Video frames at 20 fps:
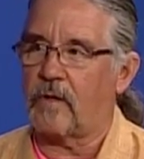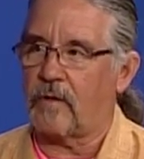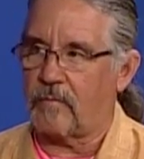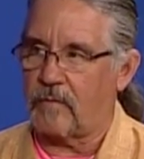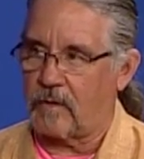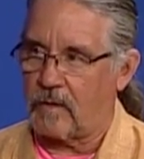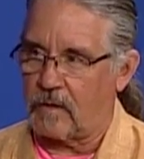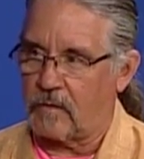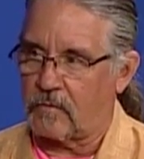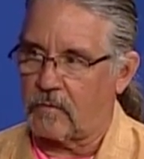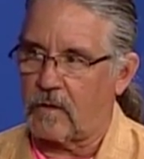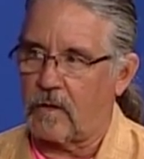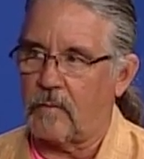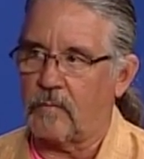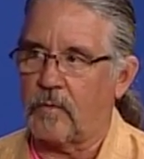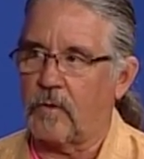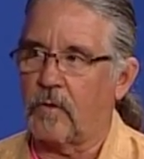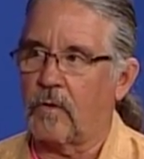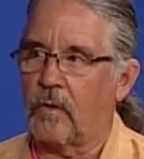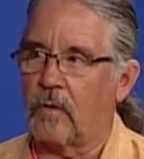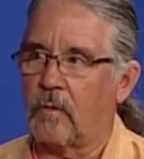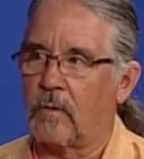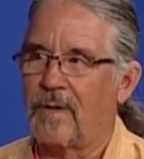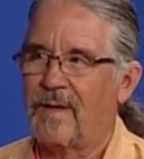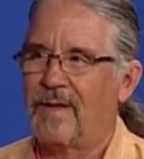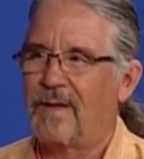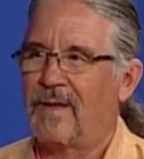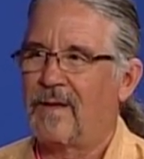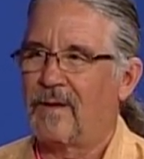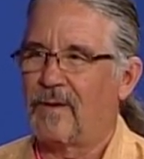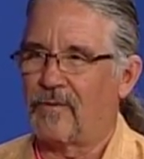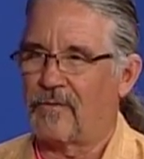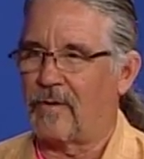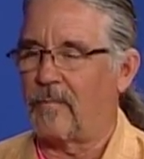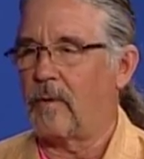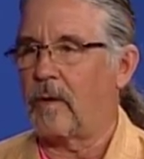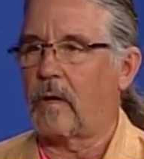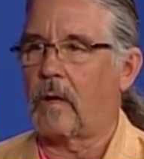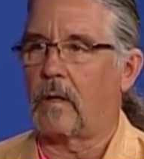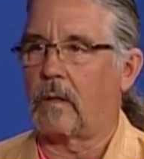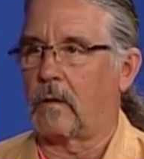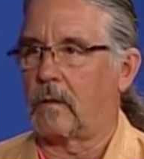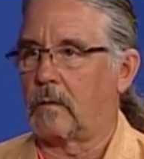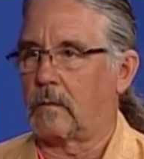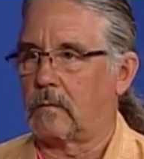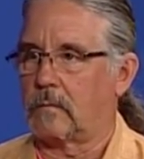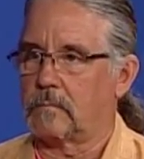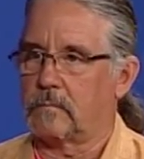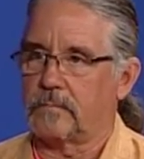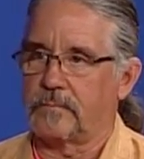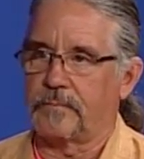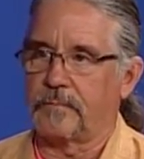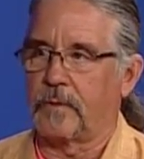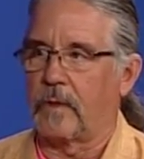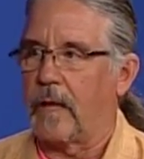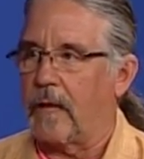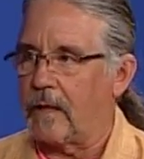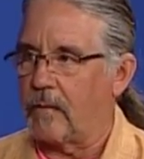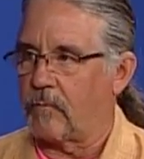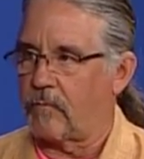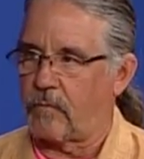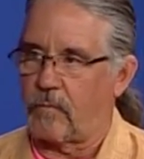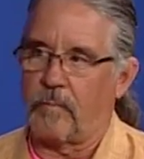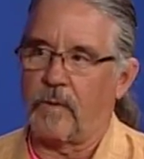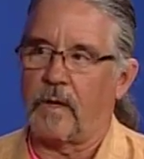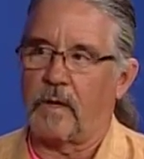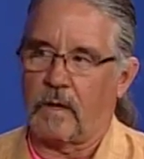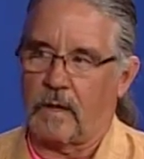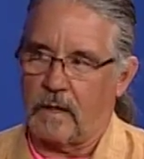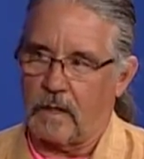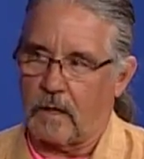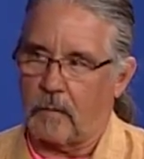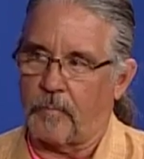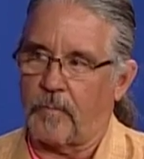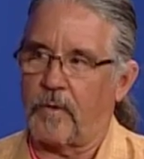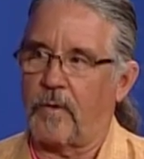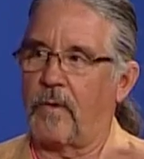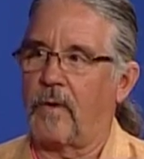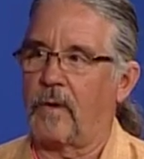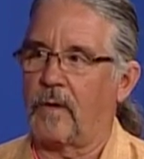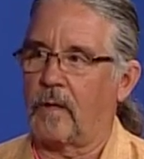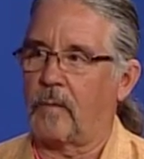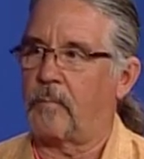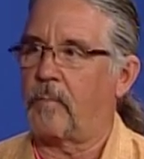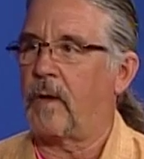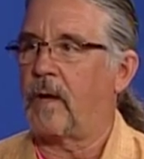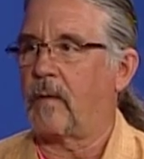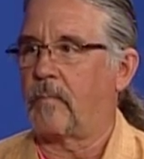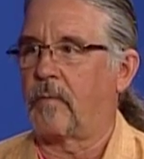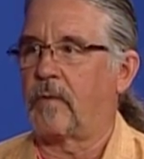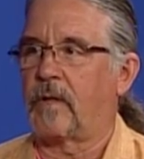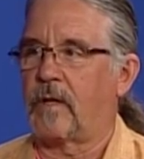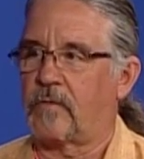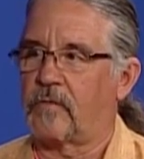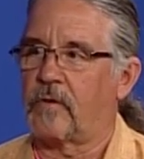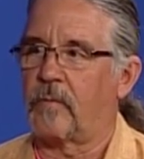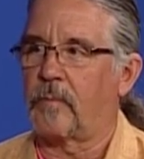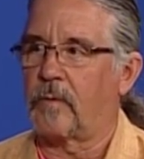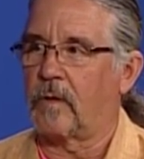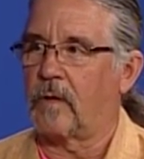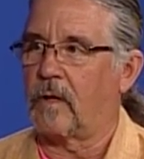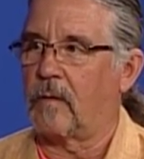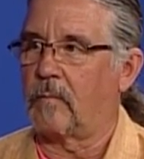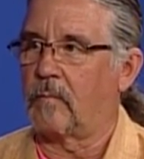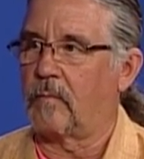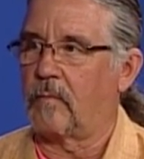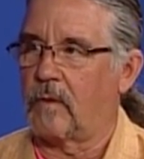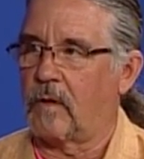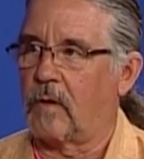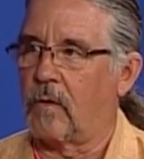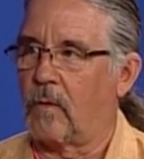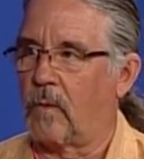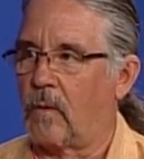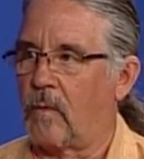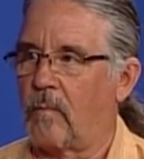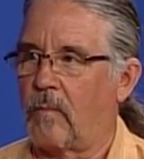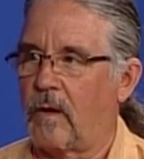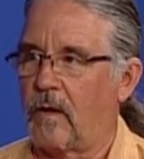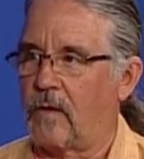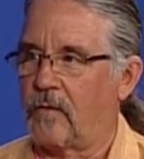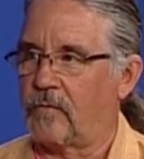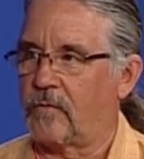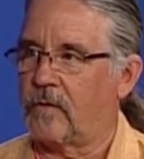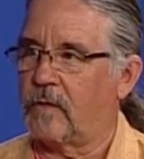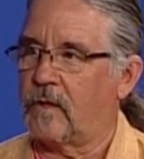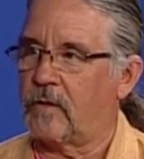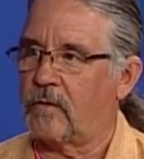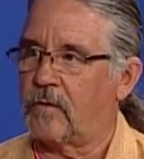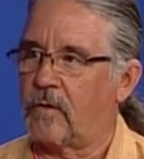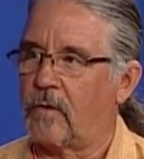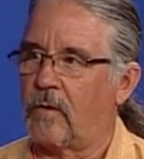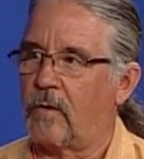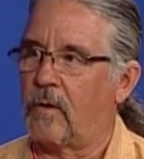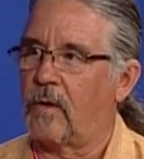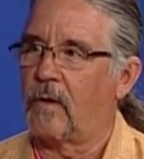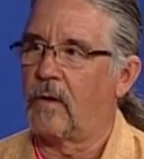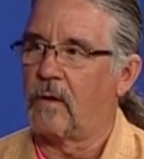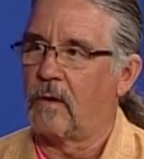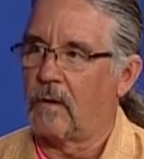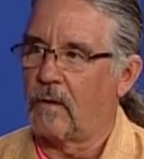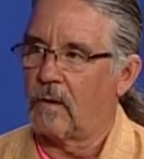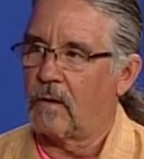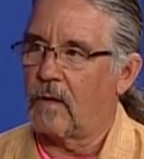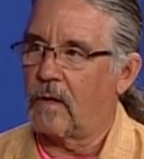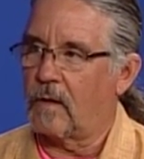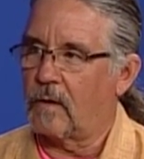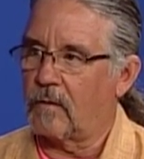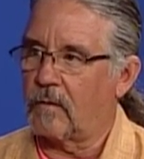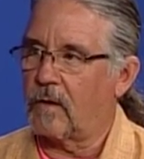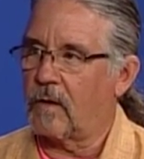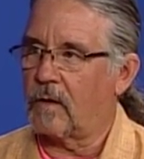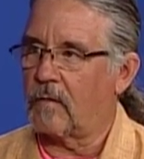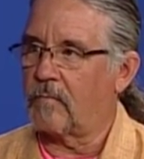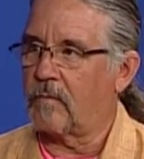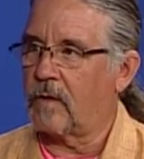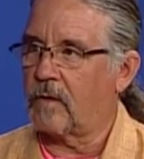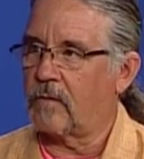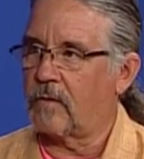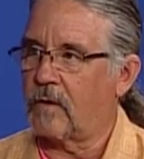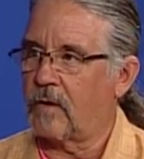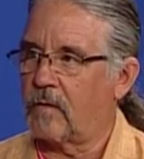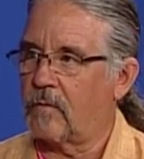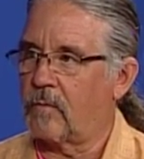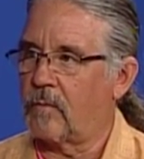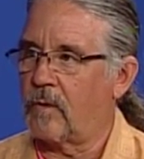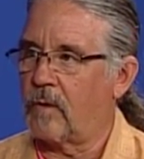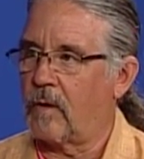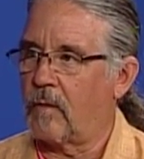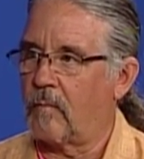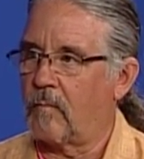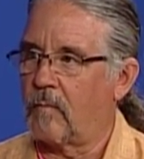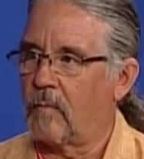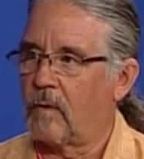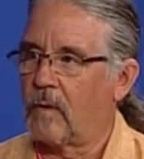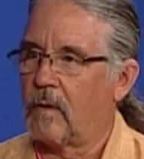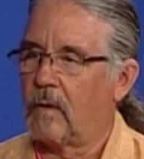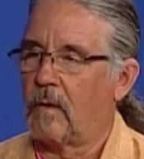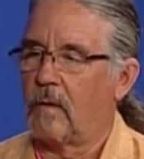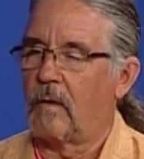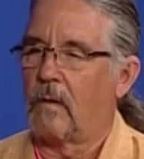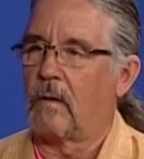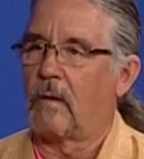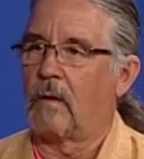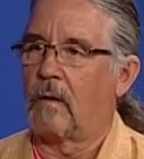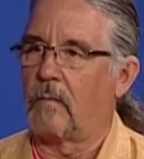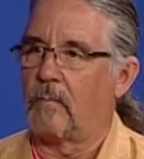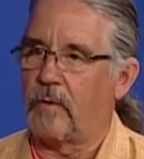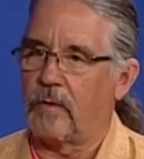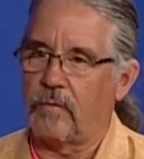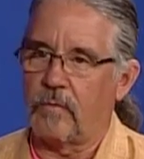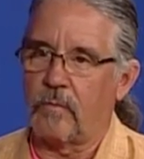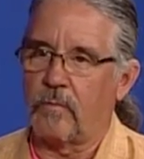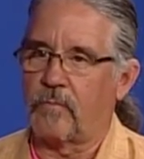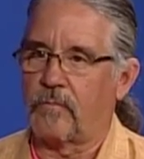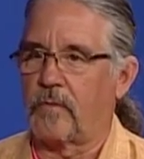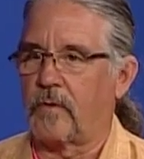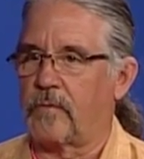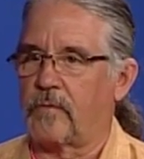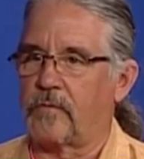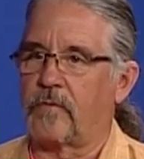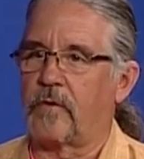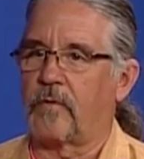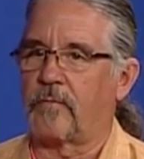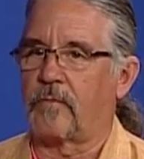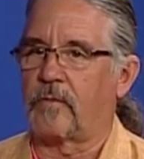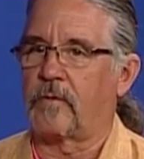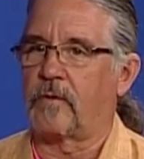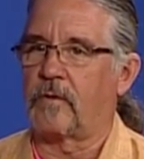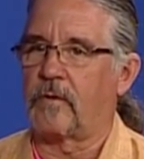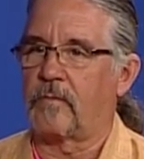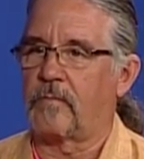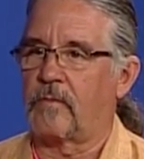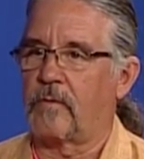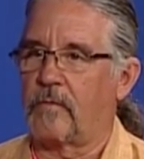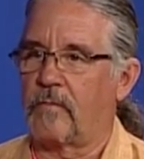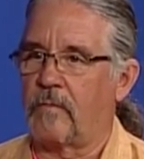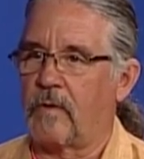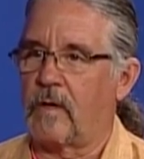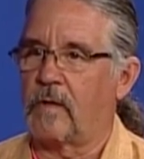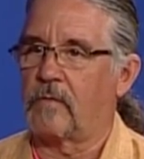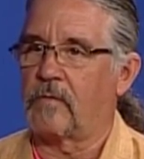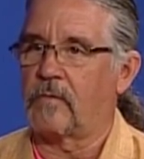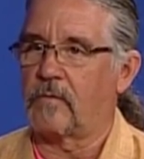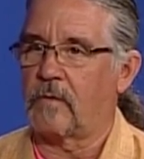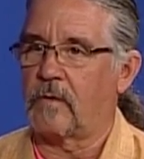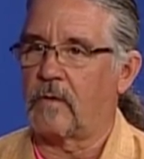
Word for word: I haven't had time to go because they make kind of late for me to get up there and get back, but that's yeah. something I'm a goal of mine is to get there and, and kind of get together with them. Um, they do fun stuff at the different events.